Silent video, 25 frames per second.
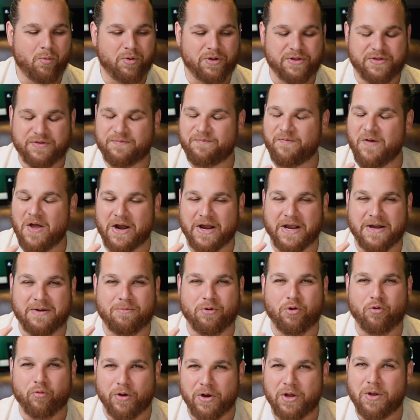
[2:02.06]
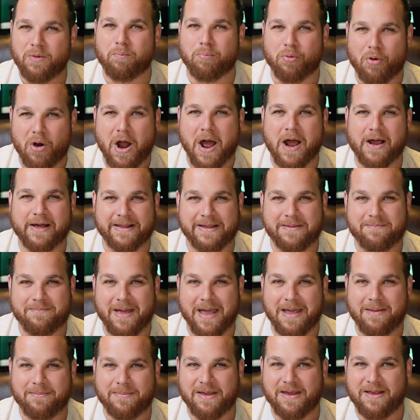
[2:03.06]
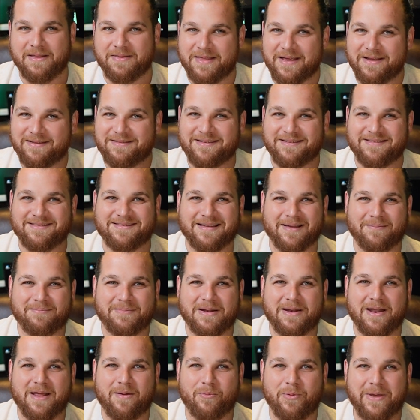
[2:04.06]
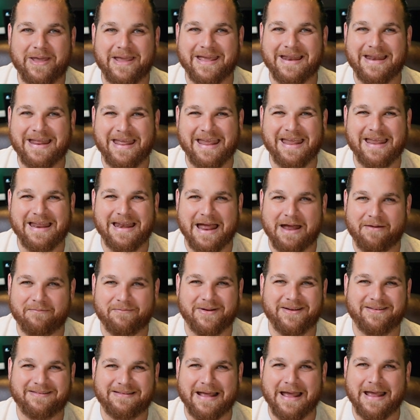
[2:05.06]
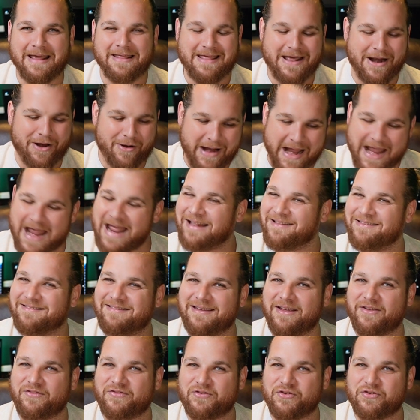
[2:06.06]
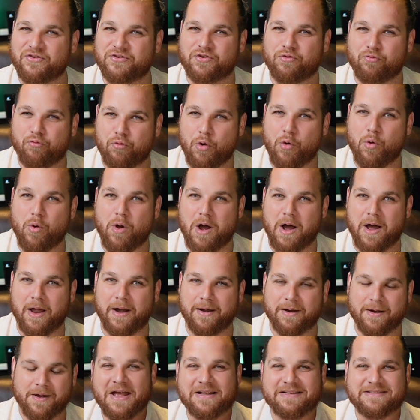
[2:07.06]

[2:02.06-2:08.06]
with fucking grilled broccoli, baby. This is something that we could eat every day that our ancestors grew on.